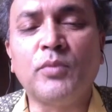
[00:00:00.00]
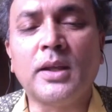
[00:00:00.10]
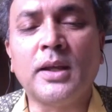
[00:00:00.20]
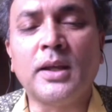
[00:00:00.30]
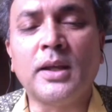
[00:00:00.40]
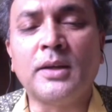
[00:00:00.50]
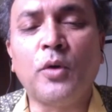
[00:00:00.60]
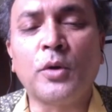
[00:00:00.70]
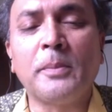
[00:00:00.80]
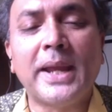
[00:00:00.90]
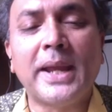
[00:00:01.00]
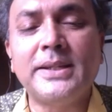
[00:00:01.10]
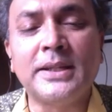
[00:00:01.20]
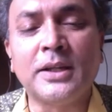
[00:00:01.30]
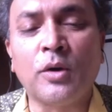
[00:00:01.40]
uh, for
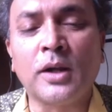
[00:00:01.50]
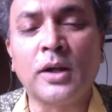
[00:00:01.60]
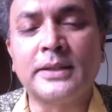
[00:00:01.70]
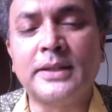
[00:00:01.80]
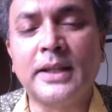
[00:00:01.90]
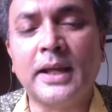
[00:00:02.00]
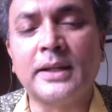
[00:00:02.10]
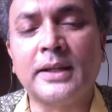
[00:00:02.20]
mating or like that,